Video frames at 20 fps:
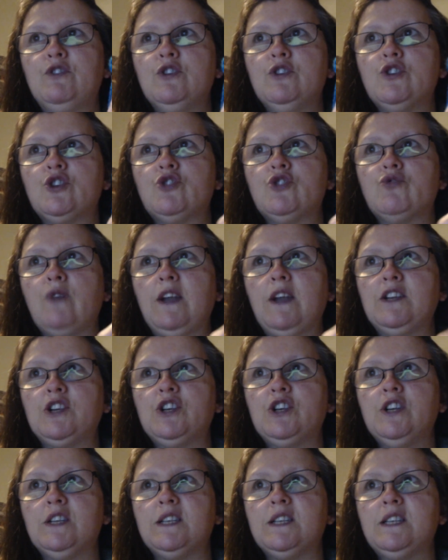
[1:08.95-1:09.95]
to
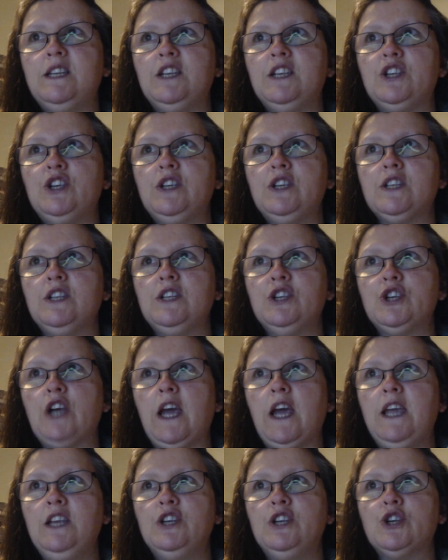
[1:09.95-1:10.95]
stretch the stitches and
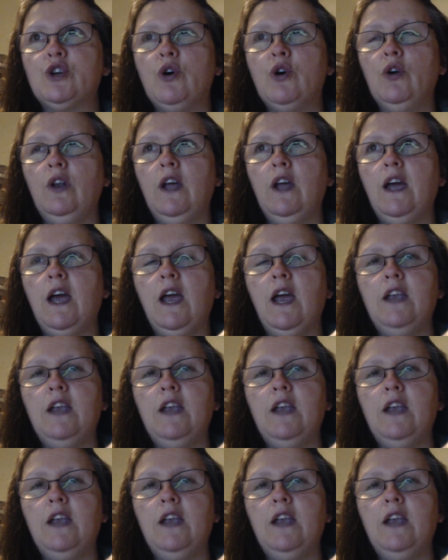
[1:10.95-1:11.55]
change colour,